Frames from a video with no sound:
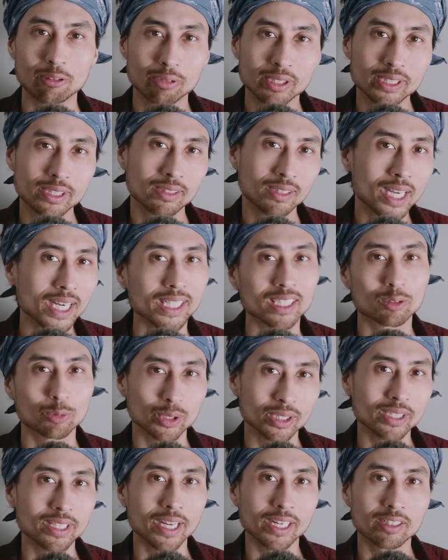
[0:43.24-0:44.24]
I really liked
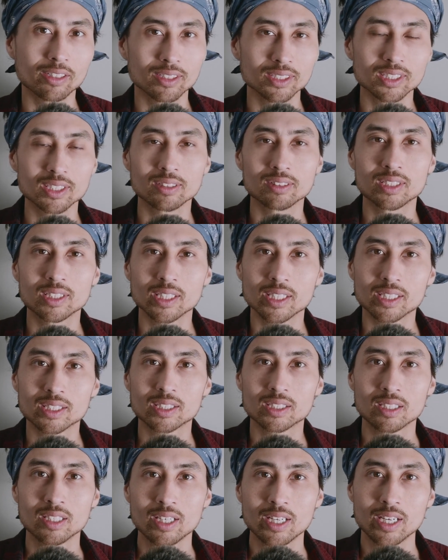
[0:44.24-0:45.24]
with the Nikon
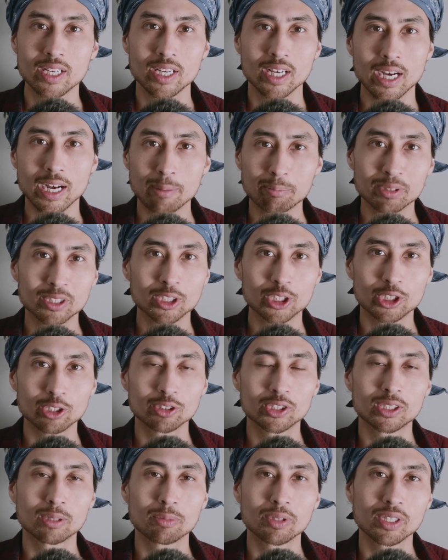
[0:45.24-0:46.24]
Z6. I'm going to
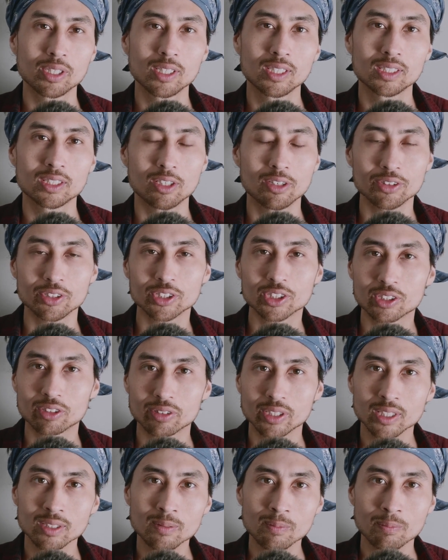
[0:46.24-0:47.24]
show some of these on the
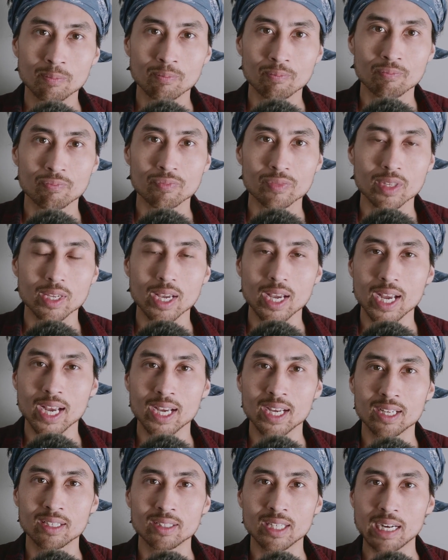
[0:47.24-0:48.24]
screen.
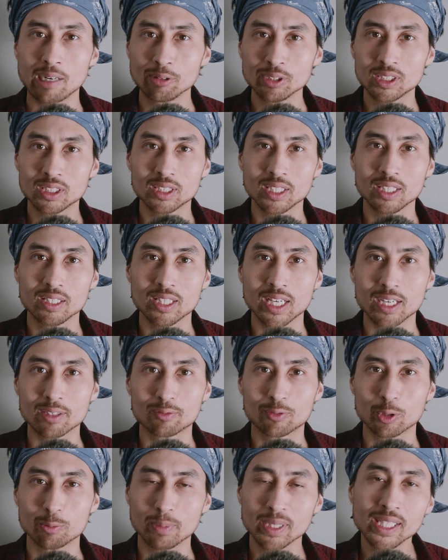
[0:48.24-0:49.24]
And I would say
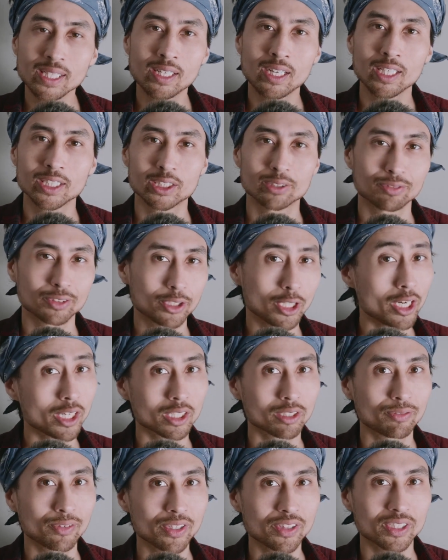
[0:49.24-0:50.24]
that for many kinds of
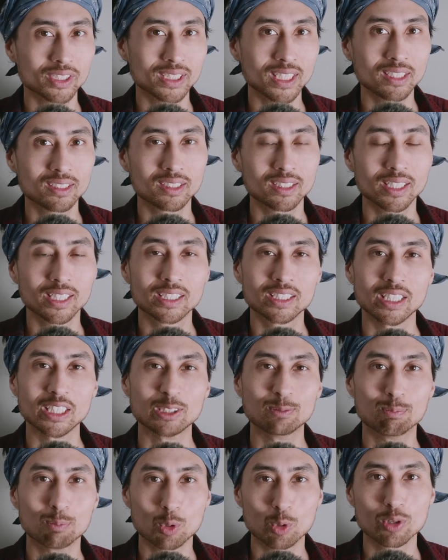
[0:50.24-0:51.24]
photography, the Z6
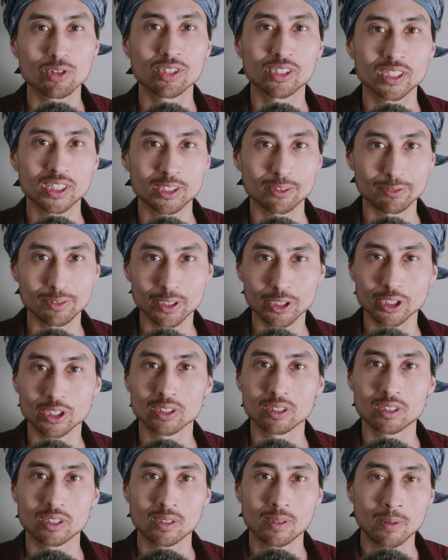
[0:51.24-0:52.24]
is more than
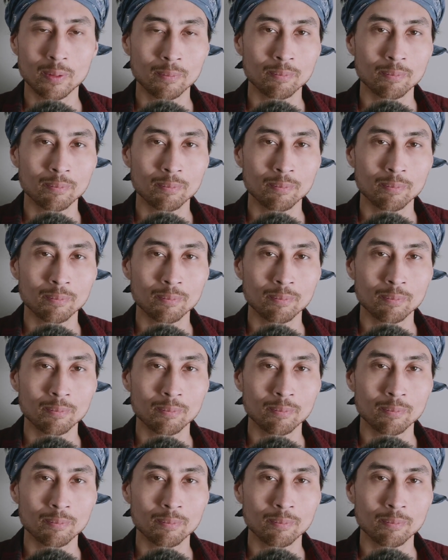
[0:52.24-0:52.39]
sufficient.